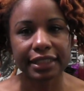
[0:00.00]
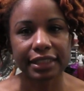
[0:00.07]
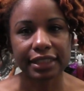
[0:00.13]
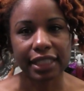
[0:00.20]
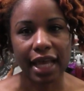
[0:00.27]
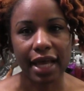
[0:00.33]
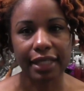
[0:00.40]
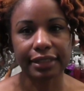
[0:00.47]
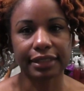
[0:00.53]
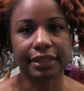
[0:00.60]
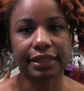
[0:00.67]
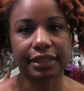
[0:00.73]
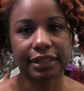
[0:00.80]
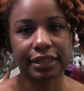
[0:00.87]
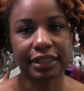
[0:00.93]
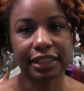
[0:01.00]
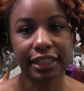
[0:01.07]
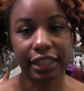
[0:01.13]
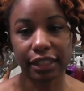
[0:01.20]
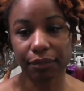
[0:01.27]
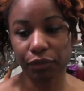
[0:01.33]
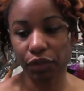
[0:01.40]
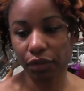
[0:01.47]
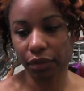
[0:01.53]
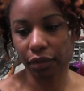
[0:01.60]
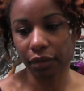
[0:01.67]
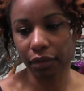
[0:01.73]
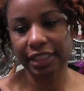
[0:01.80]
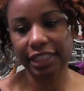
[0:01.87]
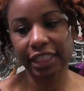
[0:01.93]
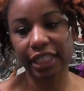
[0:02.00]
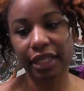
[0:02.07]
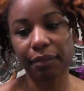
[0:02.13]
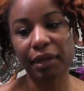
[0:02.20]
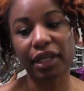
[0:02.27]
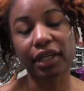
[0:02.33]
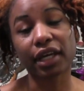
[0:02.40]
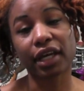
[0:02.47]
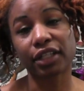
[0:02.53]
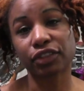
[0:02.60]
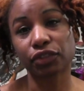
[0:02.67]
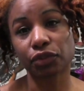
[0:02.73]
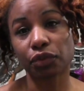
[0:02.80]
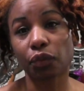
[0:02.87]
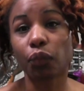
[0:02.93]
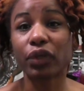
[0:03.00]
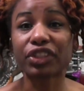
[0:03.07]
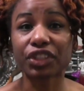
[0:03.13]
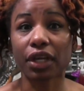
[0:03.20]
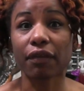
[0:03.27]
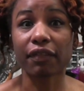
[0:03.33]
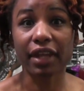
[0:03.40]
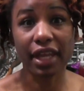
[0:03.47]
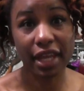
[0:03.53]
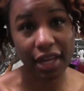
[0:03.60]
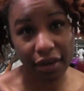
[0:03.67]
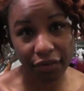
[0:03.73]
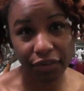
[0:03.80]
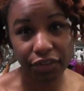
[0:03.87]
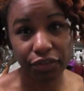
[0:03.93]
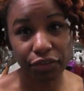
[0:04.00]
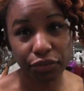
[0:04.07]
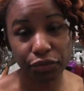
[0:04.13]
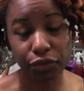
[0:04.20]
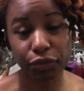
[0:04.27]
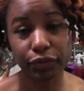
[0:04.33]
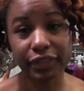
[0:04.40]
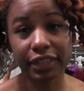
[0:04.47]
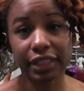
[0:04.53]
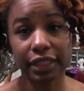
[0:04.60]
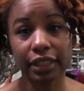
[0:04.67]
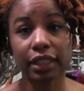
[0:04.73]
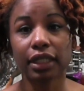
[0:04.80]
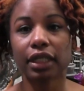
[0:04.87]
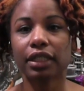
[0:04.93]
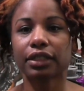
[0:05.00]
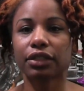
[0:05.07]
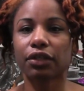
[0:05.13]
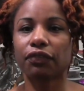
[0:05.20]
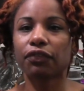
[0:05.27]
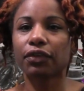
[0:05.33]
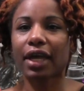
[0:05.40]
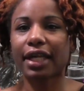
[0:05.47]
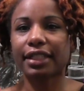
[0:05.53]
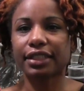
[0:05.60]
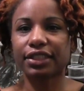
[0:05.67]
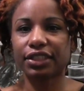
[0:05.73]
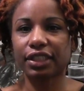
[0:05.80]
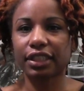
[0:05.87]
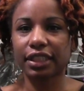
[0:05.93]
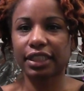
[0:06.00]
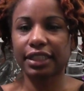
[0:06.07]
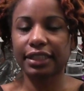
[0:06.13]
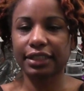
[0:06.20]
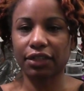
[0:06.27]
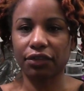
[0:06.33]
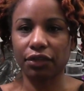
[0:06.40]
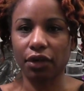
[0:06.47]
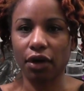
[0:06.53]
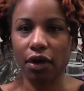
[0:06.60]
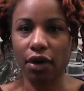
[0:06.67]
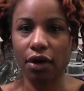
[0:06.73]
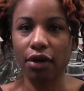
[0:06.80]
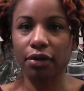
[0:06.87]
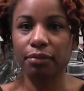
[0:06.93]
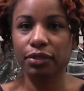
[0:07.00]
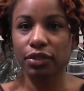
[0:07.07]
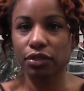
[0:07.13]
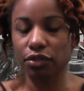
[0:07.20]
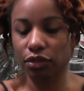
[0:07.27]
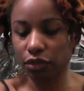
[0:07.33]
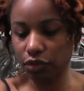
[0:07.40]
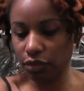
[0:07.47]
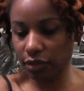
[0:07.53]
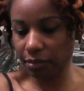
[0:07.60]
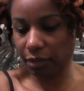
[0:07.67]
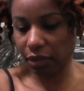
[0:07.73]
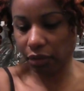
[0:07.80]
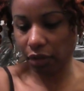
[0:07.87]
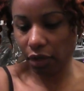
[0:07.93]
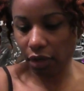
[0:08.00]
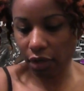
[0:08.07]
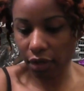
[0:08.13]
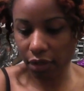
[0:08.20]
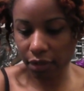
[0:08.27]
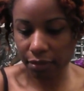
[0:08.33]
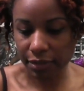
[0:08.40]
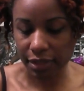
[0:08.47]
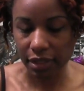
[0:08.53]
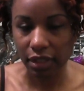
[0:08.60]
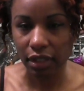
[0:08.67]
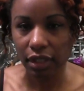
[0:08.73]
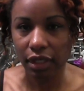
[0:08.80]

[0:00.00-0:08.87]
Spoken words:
the toxins to slim and contour whichever area you use in. So if you got the jigglies on the arms, you can use them on the arms.